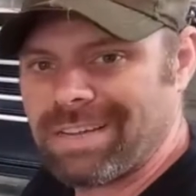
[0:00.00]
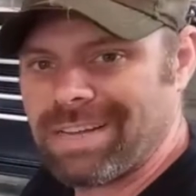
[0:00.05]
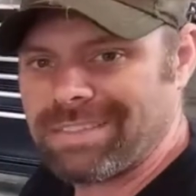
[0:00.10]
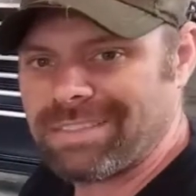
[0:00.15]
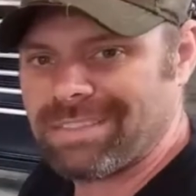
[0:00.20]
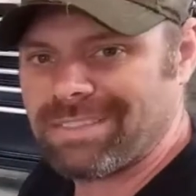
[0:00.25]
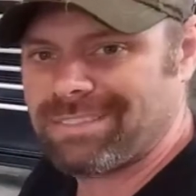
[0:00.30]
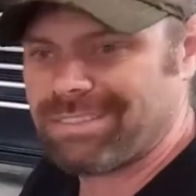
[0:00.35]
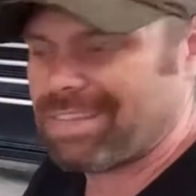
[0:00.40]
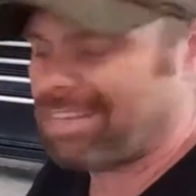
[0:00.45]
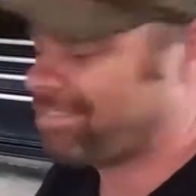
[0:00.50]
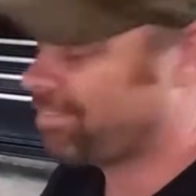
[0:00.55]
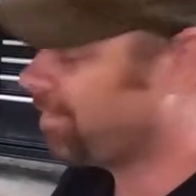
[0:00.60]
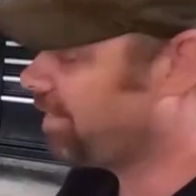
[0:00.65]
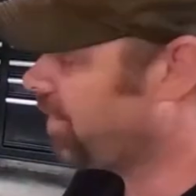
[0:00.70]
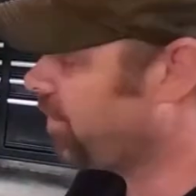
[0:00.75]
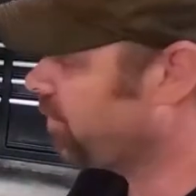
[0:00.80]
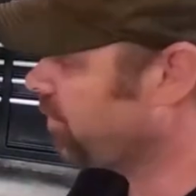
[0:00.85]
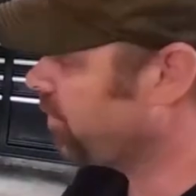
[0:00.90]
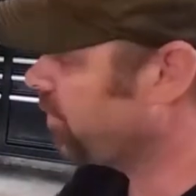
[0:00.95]
cut this section
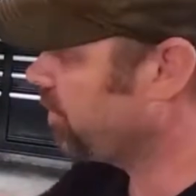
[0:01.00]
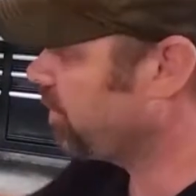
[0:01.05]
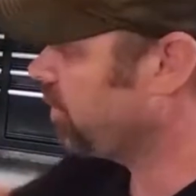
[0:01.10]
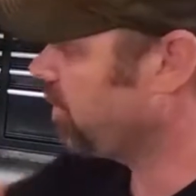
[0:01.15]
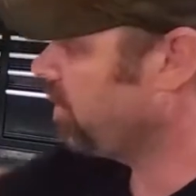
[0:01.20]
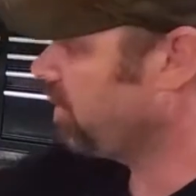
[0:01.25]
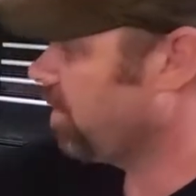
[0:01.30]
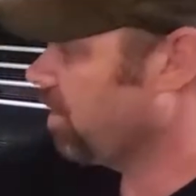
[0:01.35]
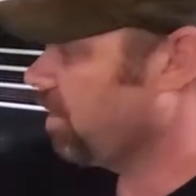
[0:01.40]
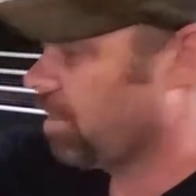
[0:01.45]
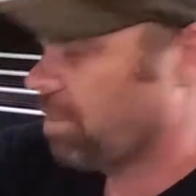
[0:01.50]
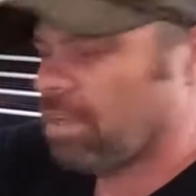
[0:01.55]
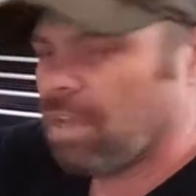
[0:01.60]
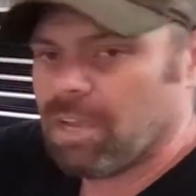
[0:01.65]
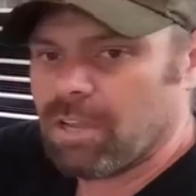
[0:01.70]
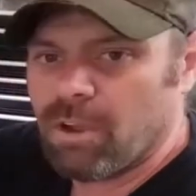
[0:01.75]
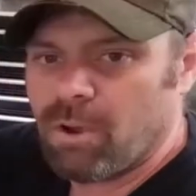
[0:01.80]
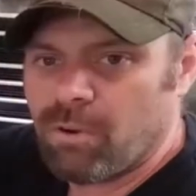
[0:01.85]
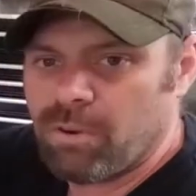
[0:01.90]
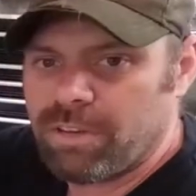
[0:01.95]
out,
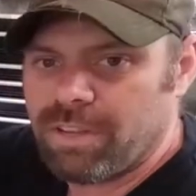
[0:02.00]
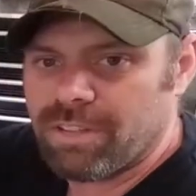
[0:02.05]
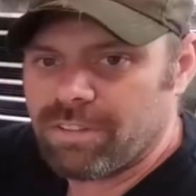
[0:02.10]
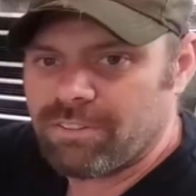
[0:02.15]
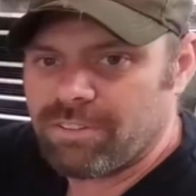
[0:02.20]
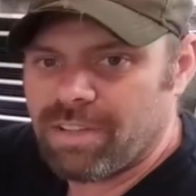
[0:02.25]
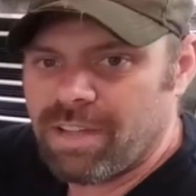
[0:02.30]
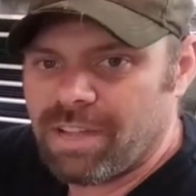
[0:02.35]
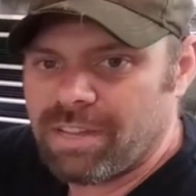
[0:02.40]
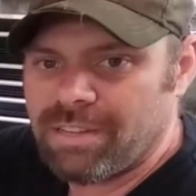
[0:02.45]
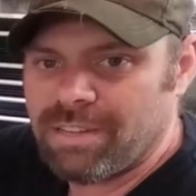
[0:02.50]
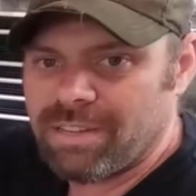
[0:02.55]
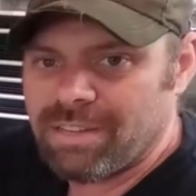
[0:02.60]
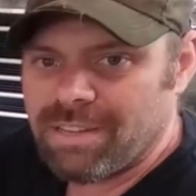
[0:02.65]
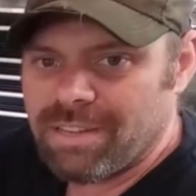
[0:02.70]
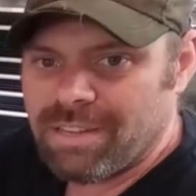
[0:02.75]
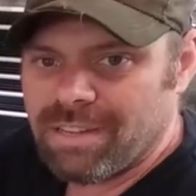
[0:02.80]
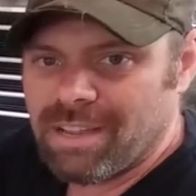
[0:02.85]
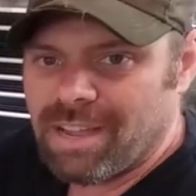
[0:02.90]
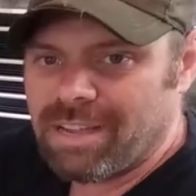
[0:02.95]
and go on the other side
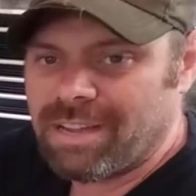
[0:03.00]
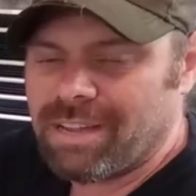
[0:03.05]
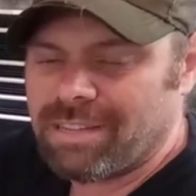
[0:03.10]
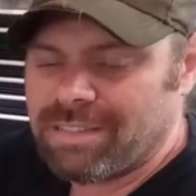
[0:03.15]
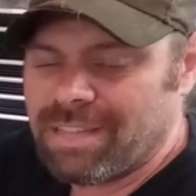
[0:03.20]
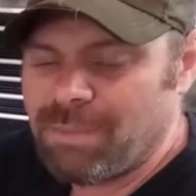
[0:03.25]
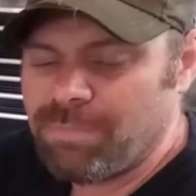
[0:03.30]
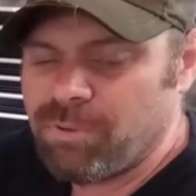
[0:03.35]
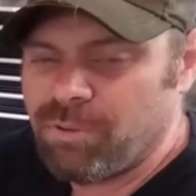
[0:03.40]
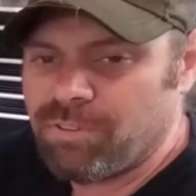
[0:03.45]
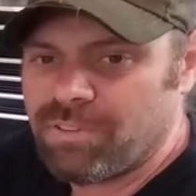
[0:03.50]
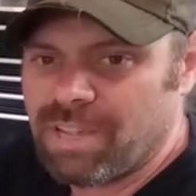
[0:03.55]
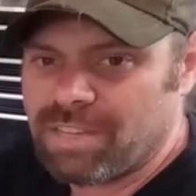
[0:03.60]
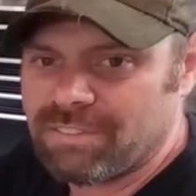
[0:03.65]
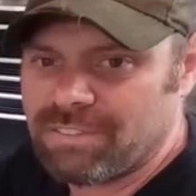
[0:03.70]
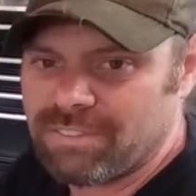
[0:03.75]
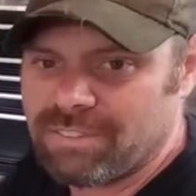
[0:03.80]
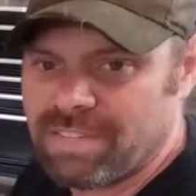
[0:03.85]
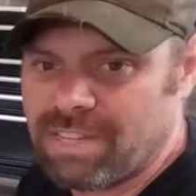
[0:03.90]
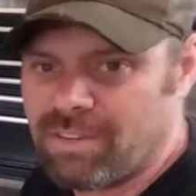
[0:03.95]
and cut them two
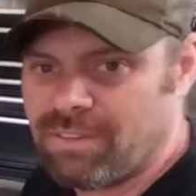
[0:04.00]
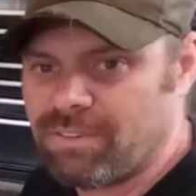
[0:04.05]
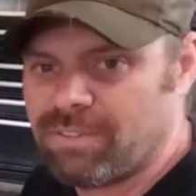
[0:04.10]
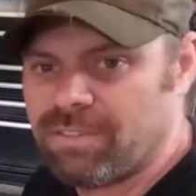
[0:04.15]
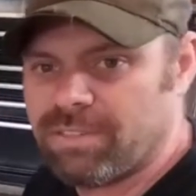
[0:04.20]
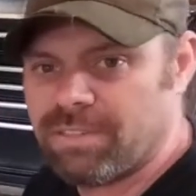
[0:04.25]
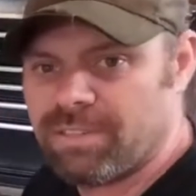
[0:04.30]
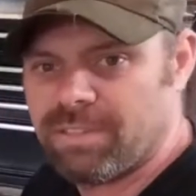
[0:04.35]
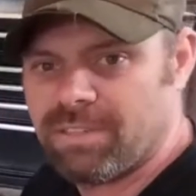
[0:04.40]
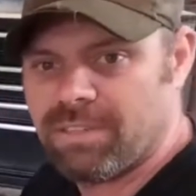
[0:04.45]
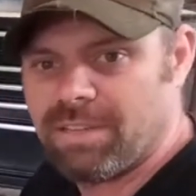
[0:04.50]
sections out.